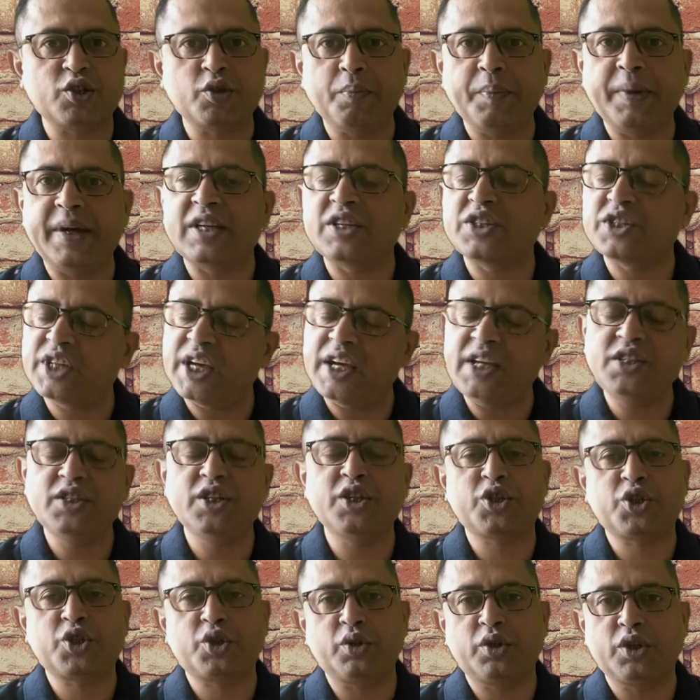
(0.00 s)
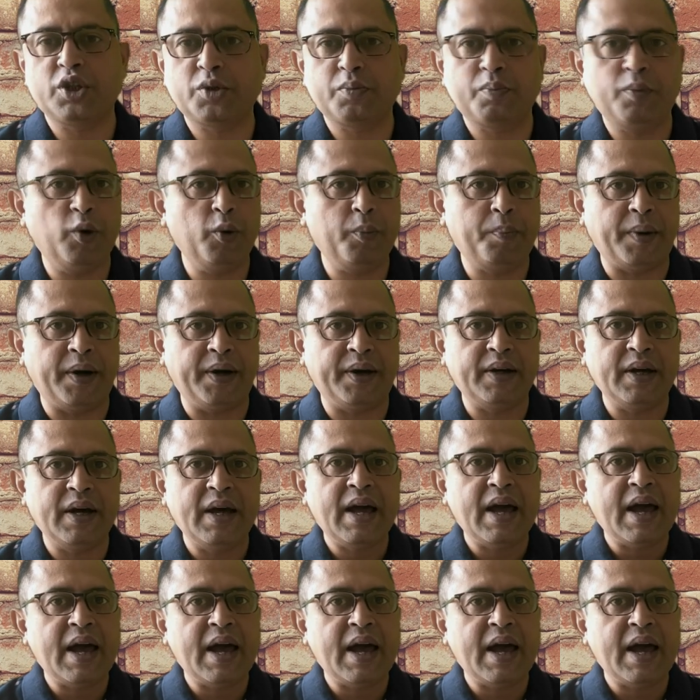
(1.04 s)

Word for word: to make changes to this blueprint,